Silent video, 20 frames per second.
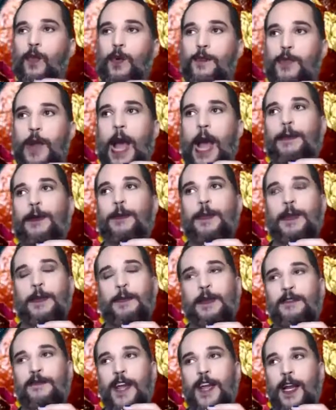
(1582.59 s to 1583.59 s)
would probably
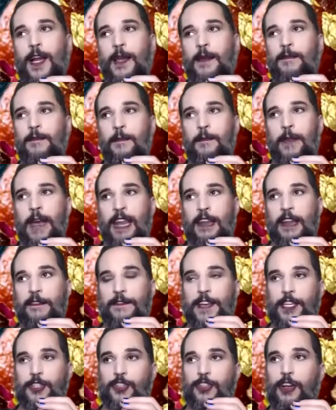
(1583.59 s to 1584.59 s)
be very
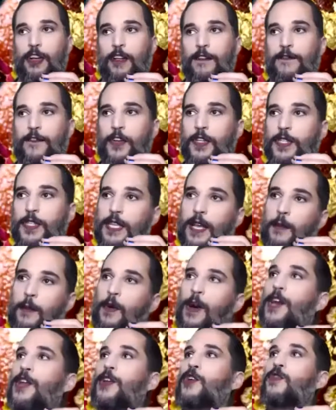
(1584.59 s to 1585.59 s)
beneficial for
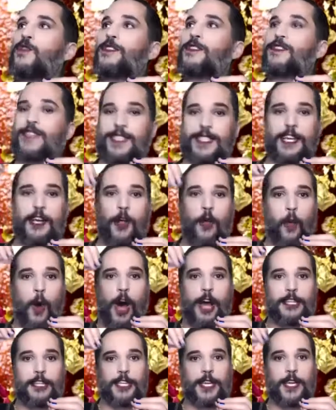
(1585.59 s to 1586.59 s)
someone who's still
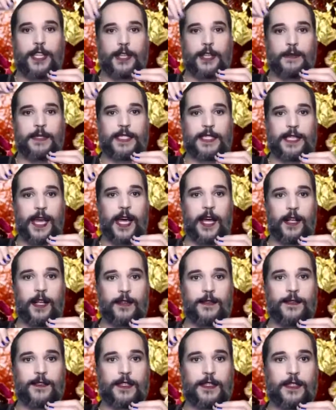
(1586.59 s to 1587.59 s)
watching
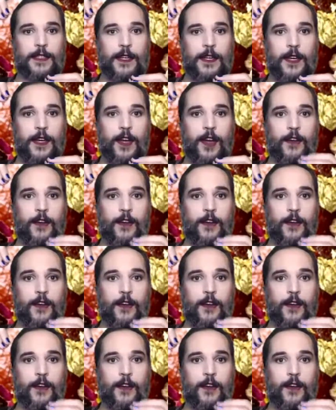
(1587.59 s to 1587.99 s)
themselves